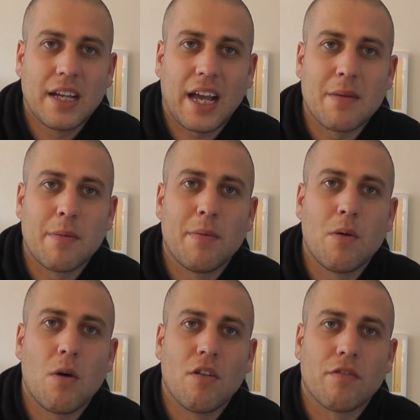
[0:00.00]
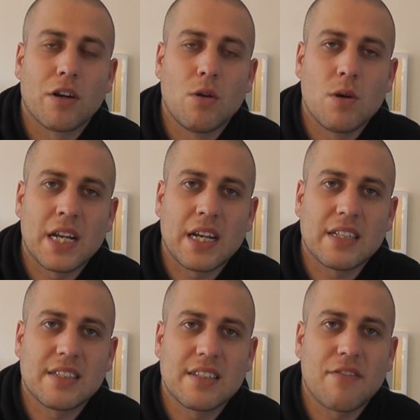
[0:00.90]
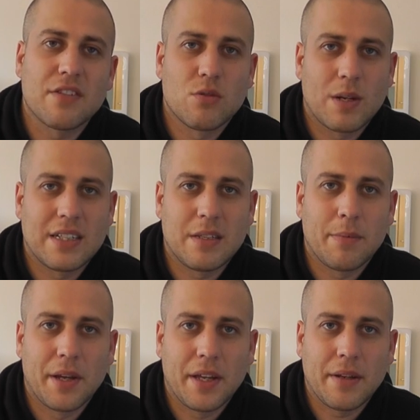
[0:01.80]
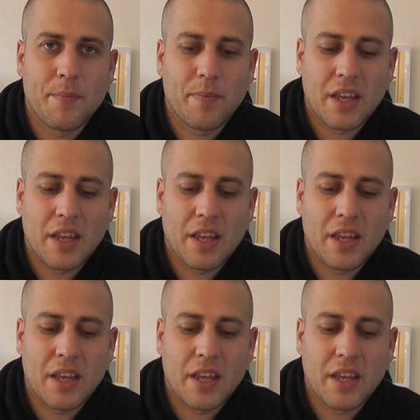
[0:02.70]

capable of recording 720p.